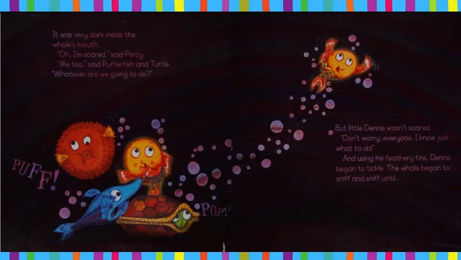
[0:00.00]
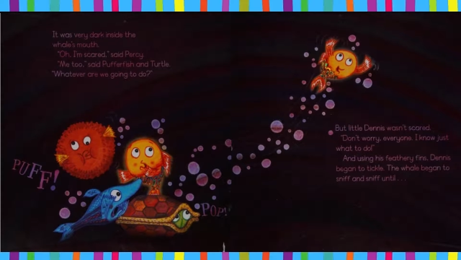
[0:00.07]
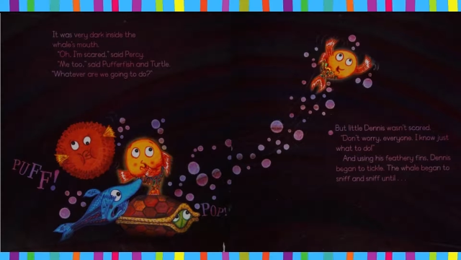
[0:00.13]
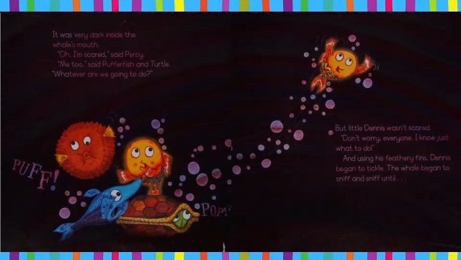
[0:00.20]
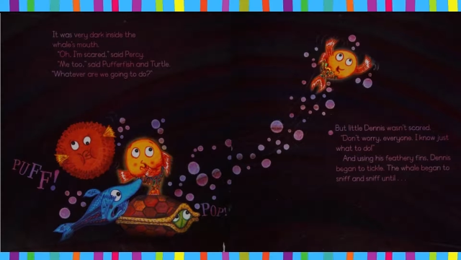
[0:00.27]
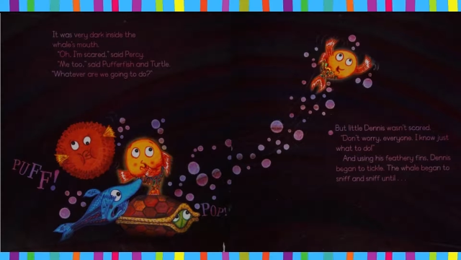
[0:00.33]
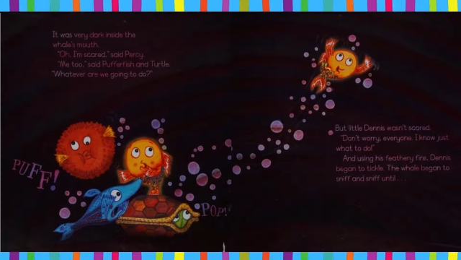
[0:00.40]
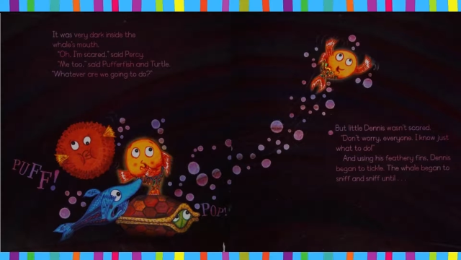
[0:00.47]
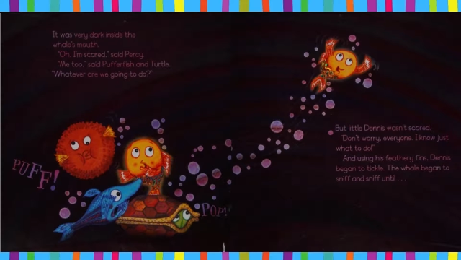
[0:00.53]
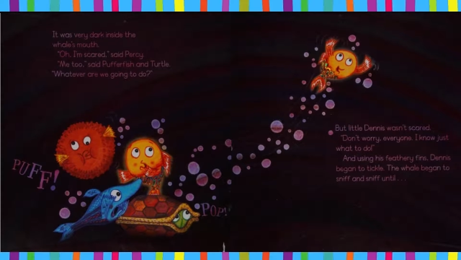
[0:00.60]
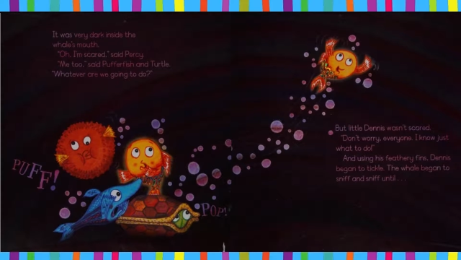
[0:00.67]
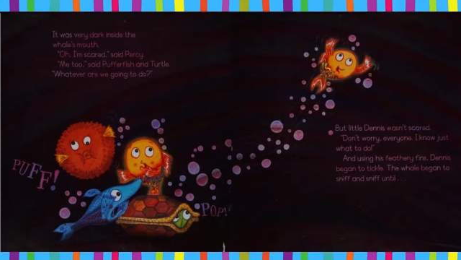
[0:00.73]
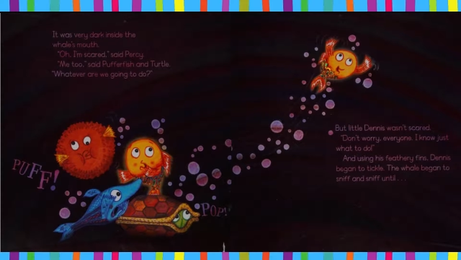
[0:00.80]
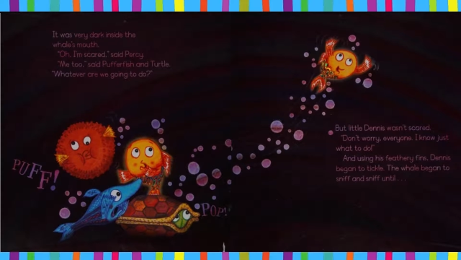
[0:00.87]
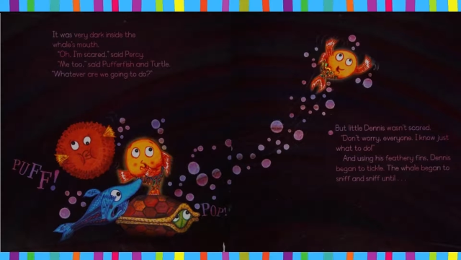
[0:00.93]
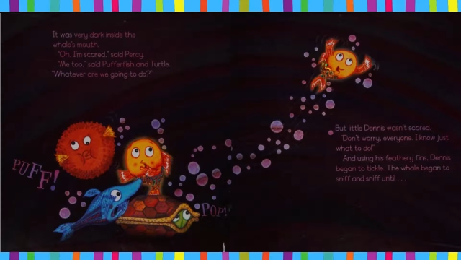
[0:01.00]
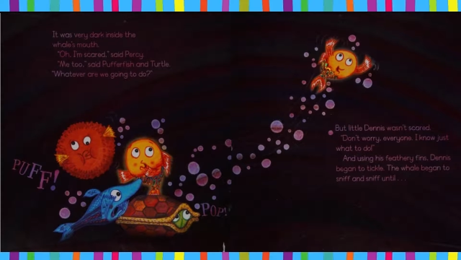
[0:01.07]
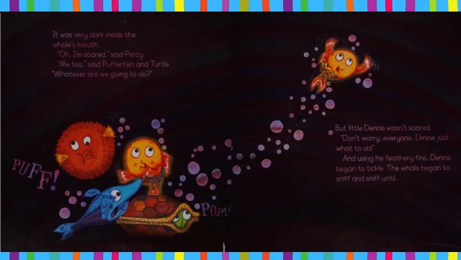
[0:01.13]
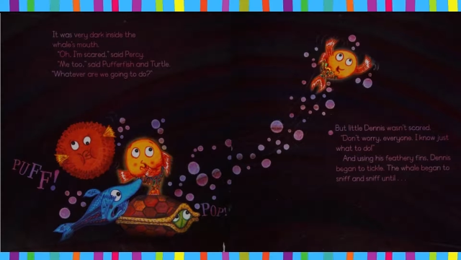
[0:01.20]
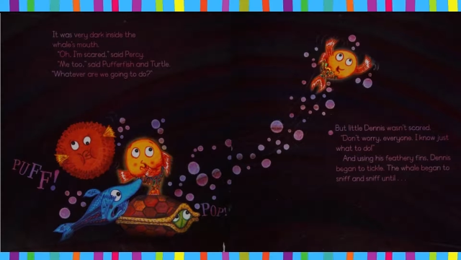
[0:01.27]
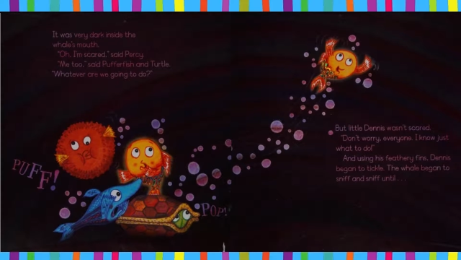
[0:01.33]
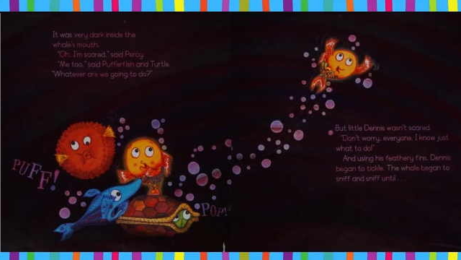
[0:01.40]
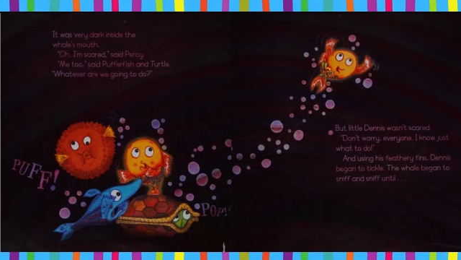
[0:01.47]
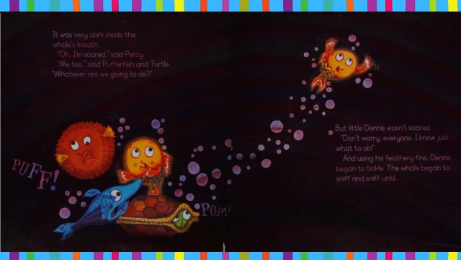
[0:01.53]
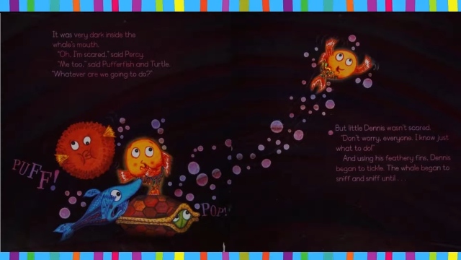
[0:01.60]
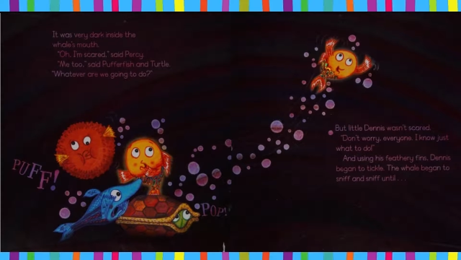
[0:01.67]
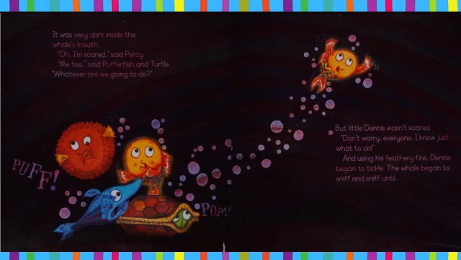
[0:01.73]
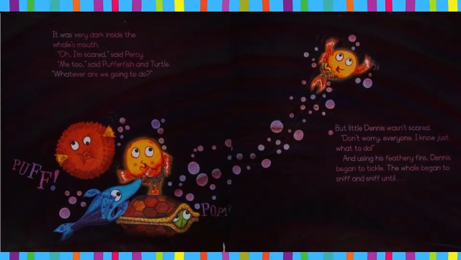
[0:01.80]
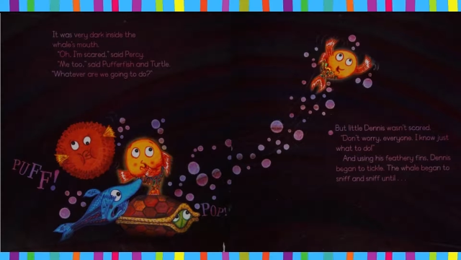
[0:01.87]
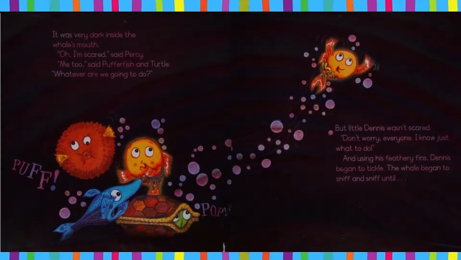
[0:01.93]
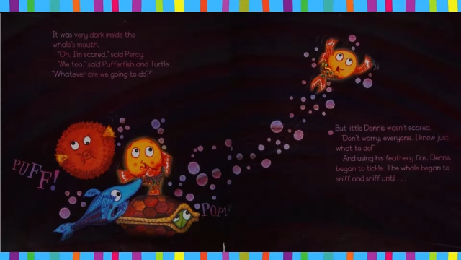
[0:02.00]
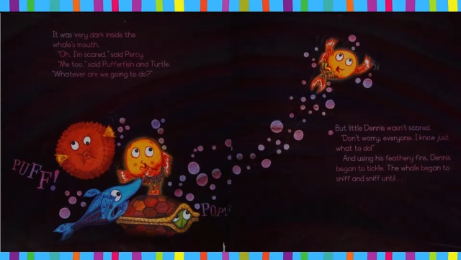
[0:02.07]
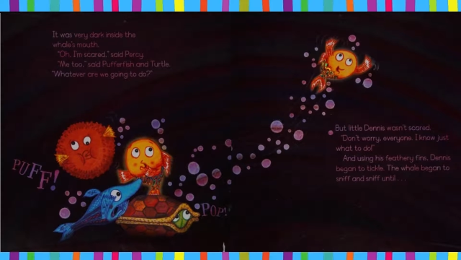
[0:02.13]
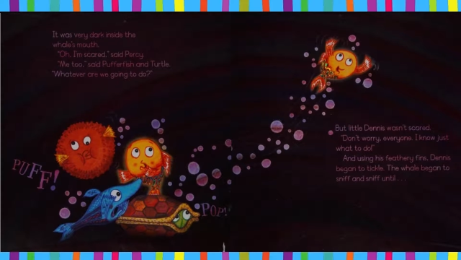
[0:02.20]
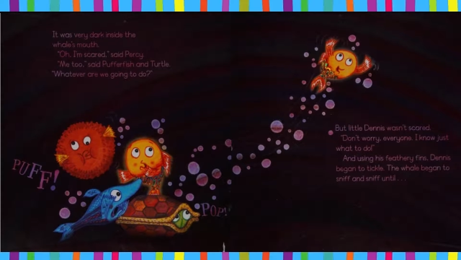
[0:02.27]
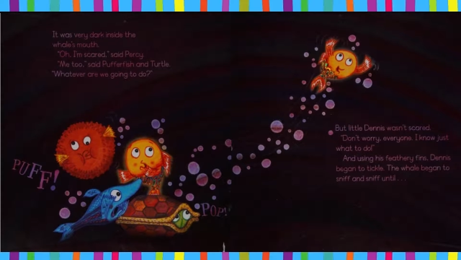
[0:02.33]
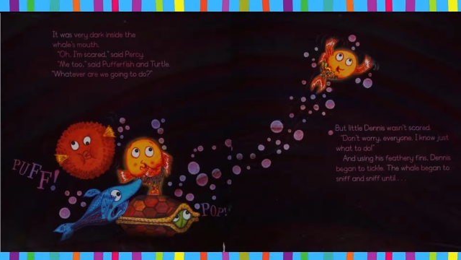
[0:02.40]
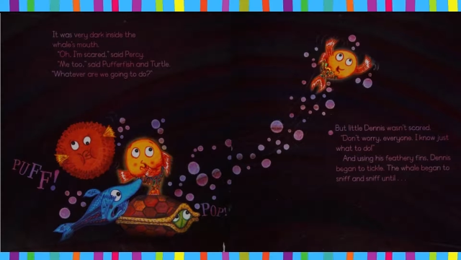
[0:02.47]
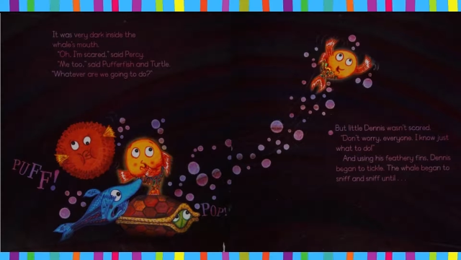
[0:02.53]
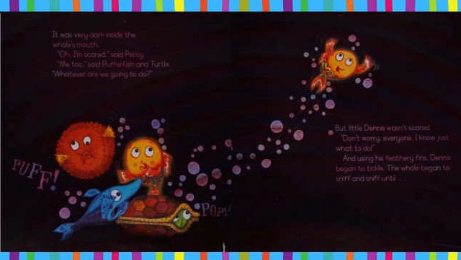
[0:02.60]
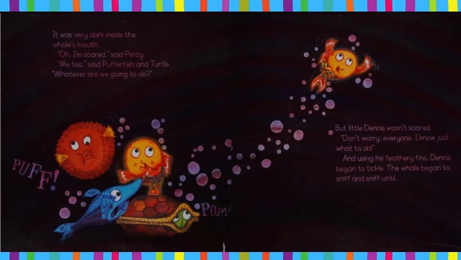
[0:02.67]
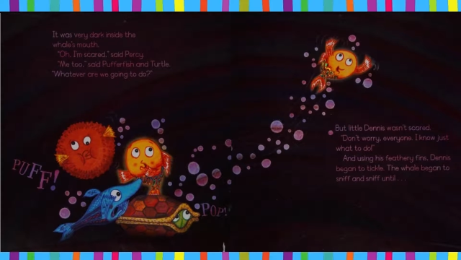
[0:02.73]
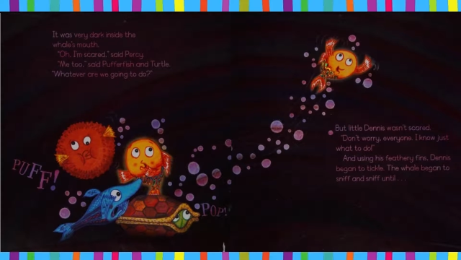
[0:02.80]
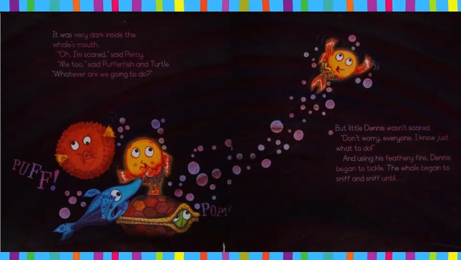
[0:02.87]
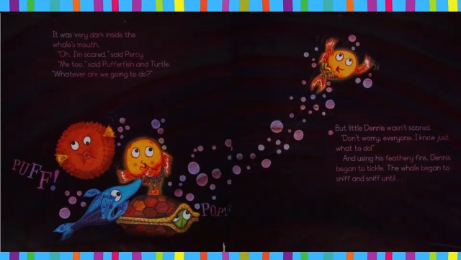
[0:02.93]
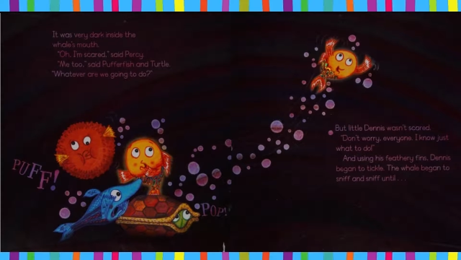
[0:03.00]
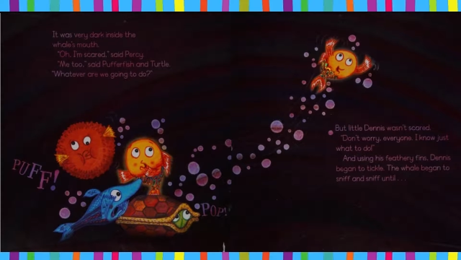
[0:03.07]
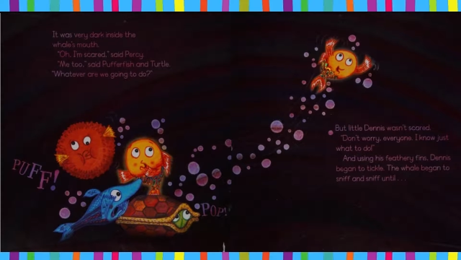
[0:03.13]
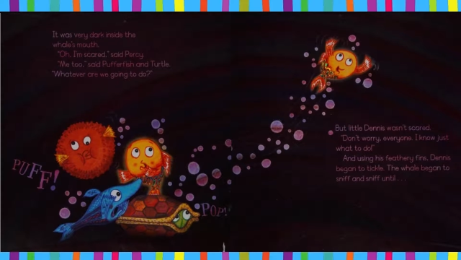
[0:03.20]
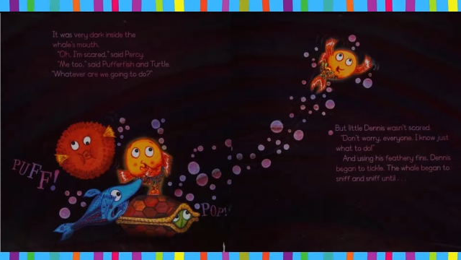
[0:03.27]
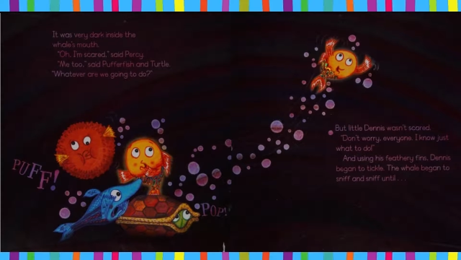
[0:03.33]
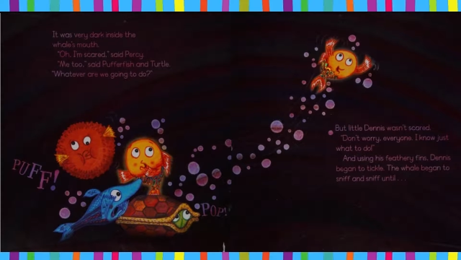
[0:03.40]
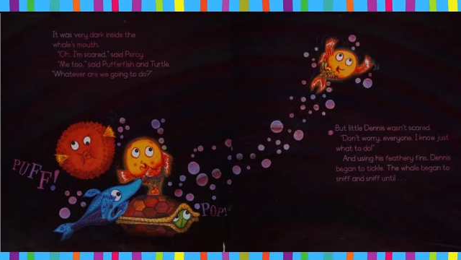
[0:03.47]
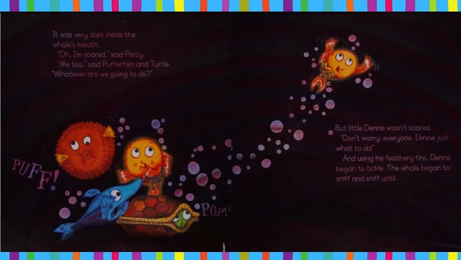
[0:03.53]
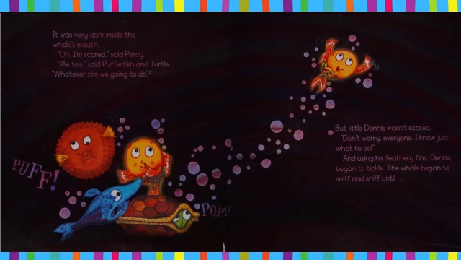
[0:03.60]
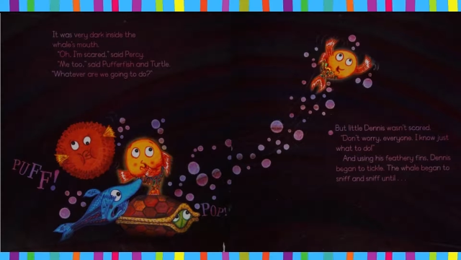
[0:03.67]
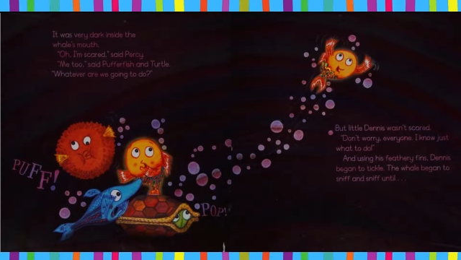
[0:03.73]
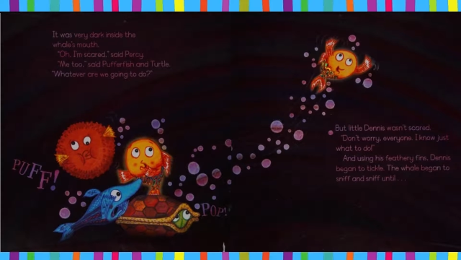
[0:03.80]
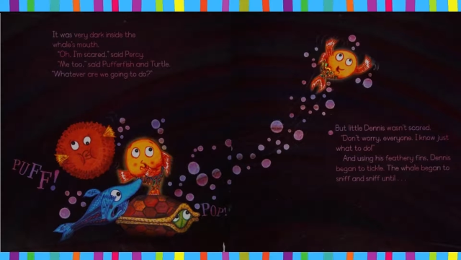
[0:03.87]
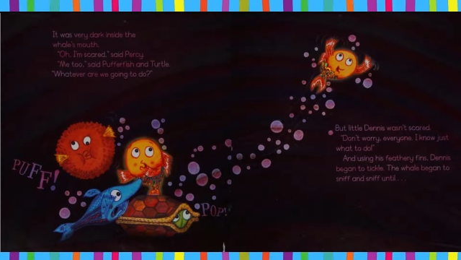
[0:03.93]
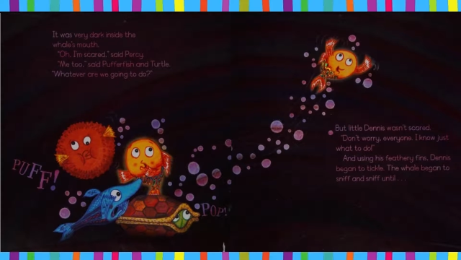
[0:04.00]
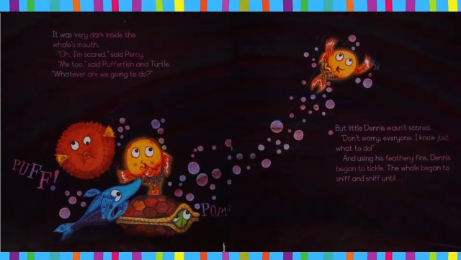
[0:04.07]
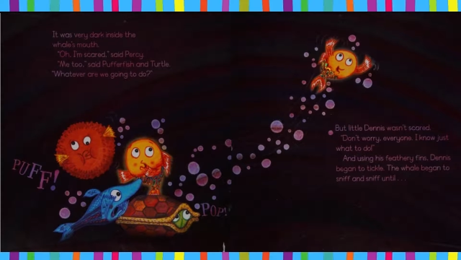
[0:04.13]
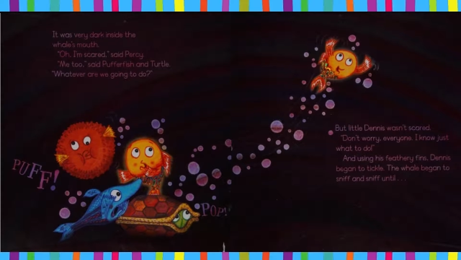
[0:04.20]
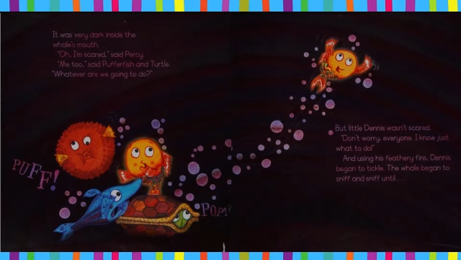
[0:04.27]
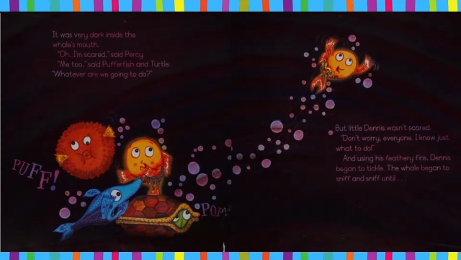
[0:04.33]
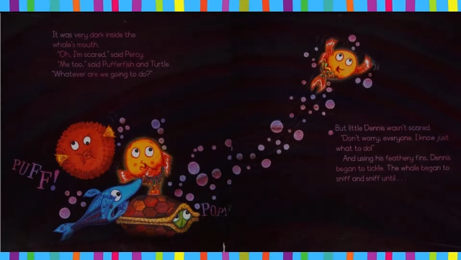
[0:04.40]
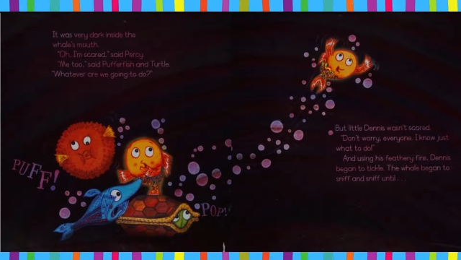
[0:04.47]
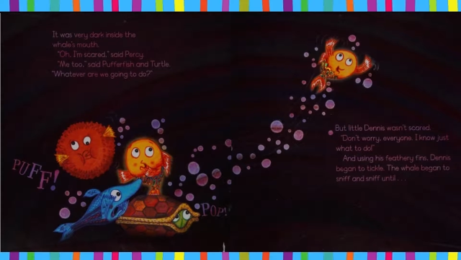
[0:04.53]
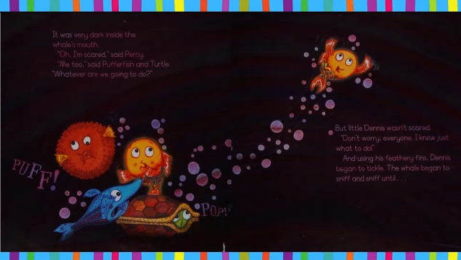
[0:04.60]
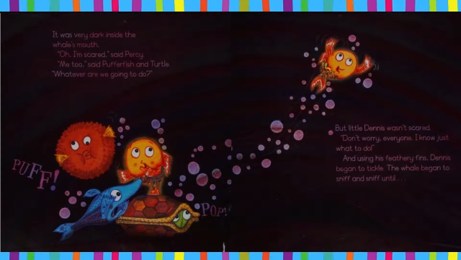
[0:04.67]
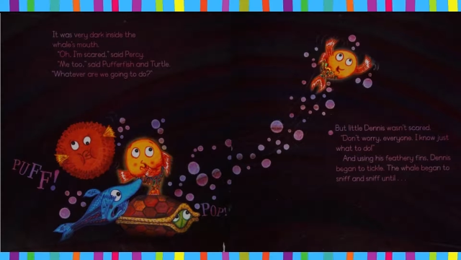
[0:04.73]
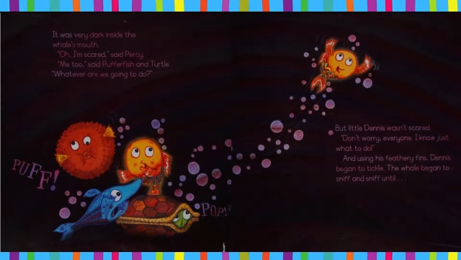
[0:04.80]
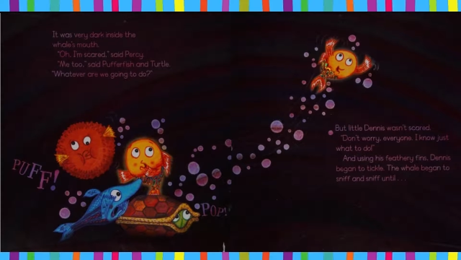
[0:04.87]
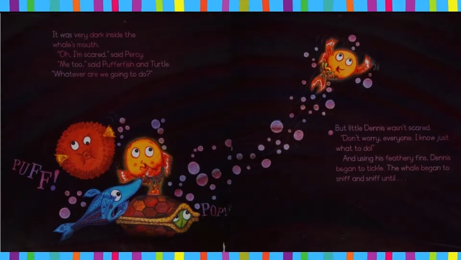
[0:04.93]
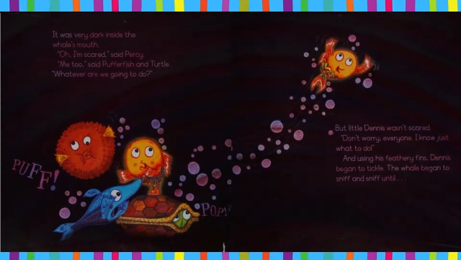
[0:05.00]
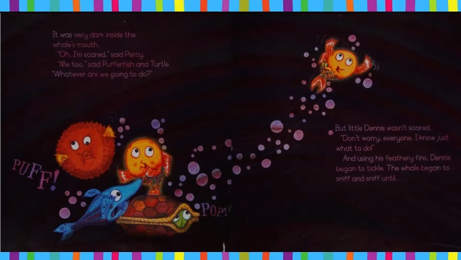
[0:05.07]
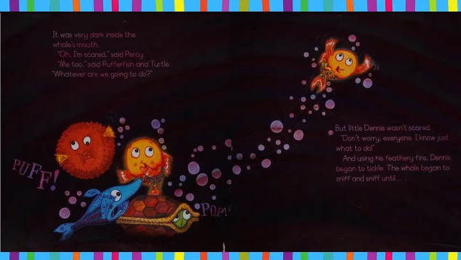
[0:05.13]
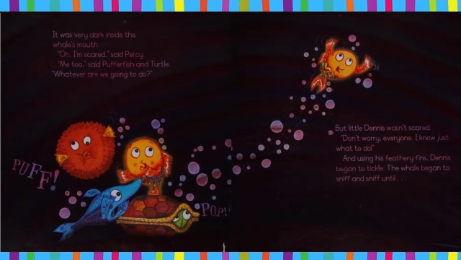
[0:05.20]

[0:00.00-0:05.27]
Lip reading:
No face is visible, so there are no lips to read.